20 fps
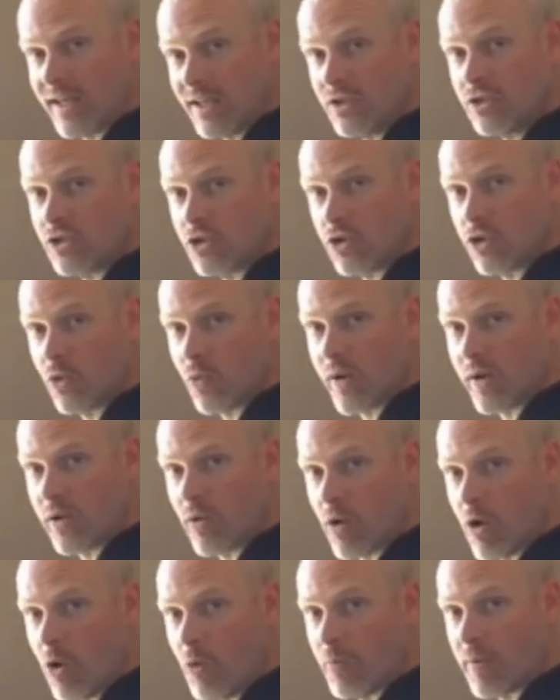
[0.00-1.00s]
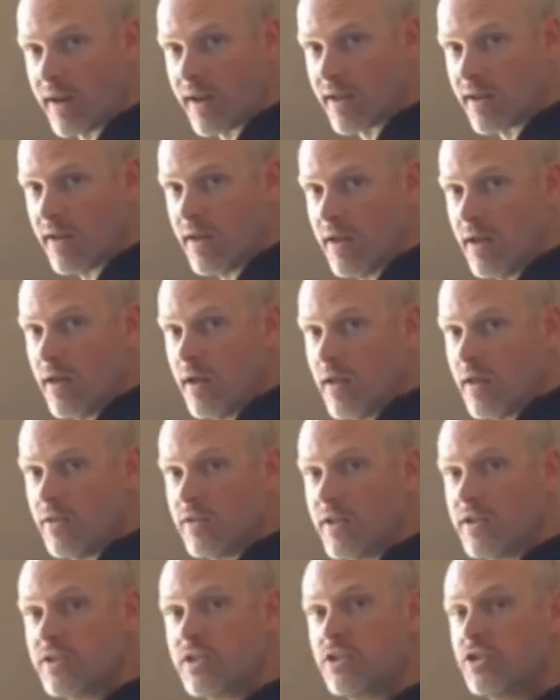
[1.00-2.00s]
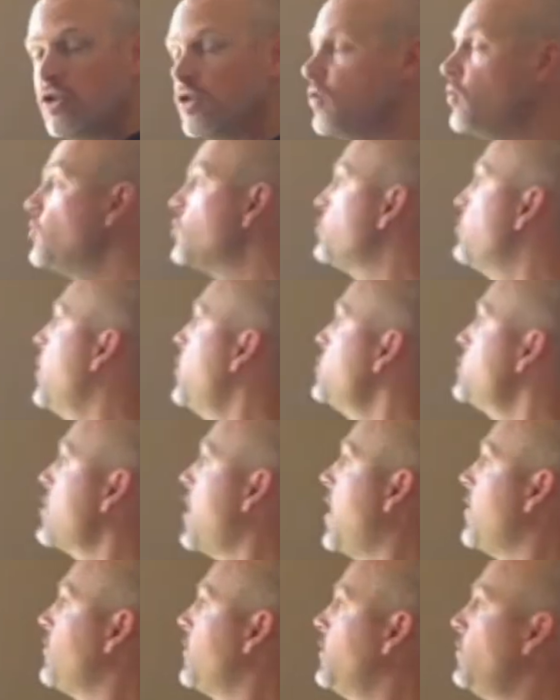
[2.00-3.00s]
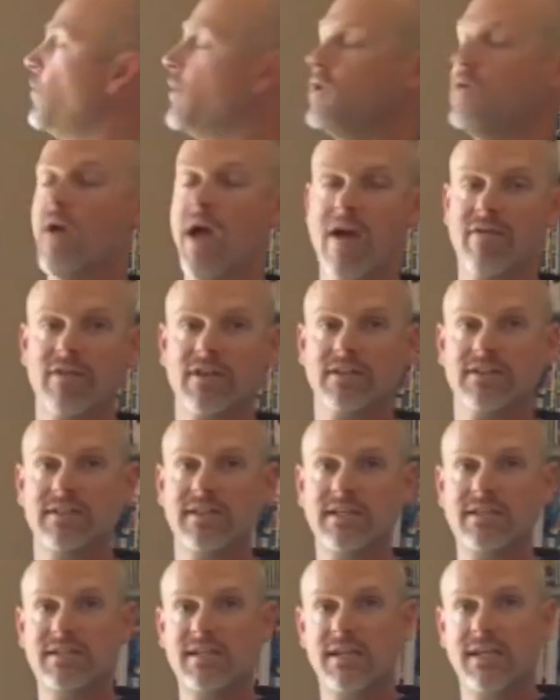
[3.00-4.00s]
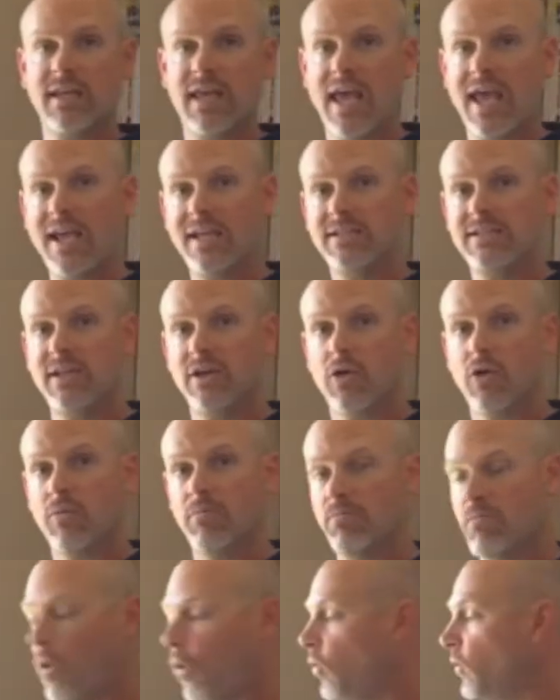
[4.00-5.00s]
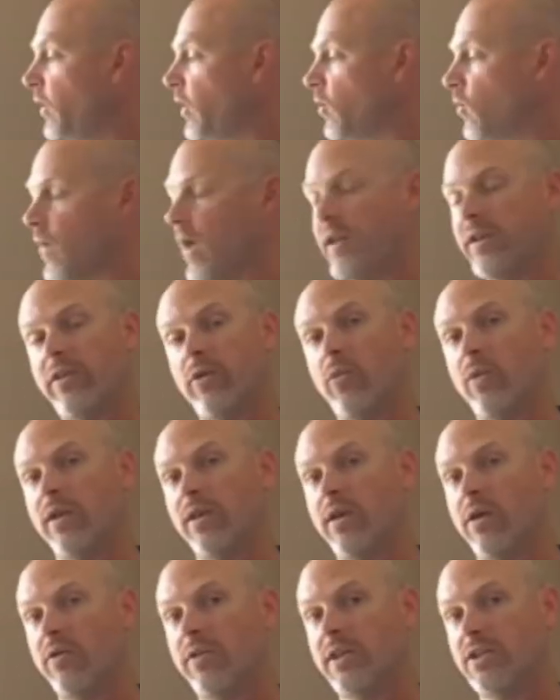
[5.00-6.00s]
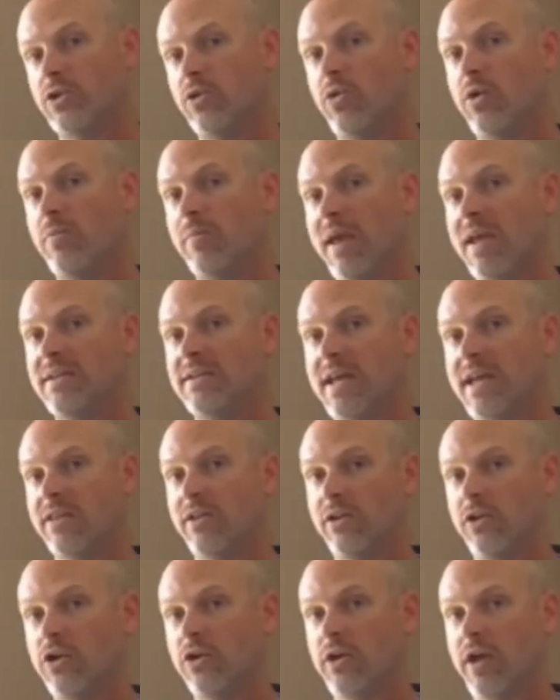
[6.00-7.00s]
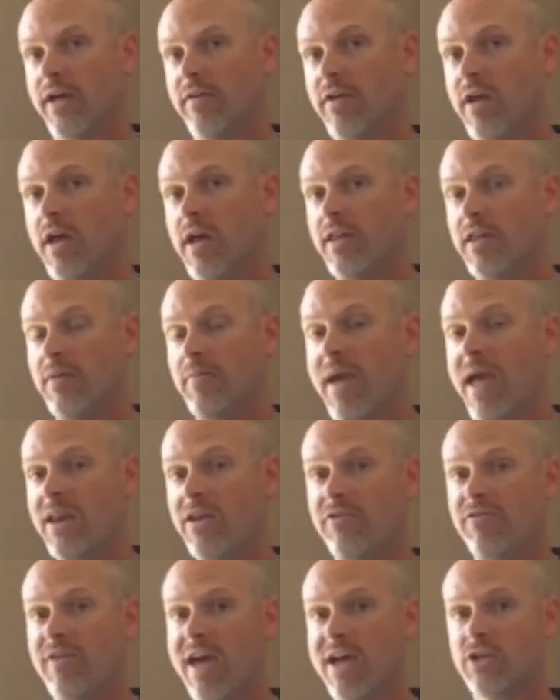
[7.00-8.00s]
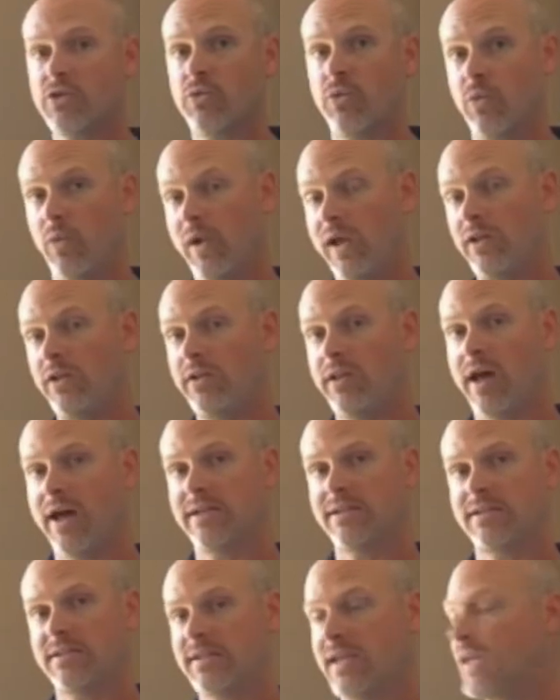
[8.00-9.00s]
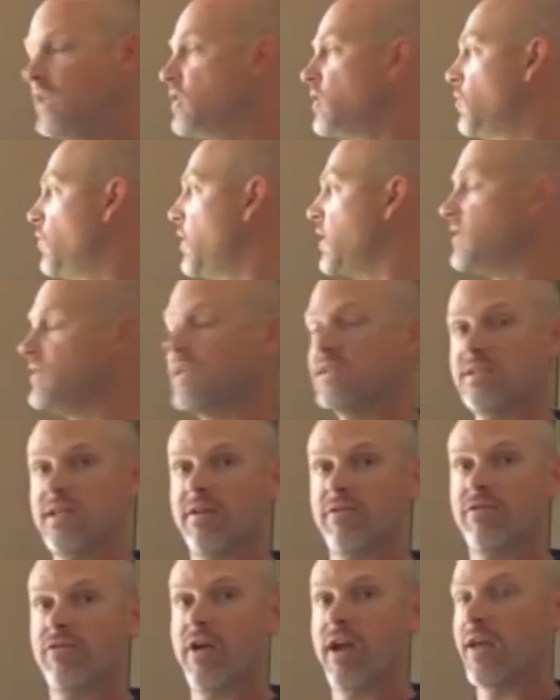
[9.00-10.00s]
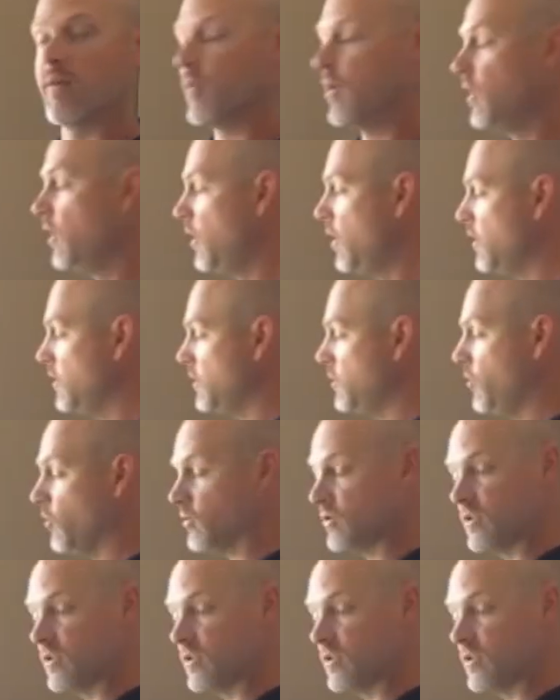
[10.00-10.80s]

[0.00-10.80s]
into the window opening. This is used most often when you have existing casing or molding around the window that you want to maintain the look of. The manufacturer will not send you an existing frame. You'll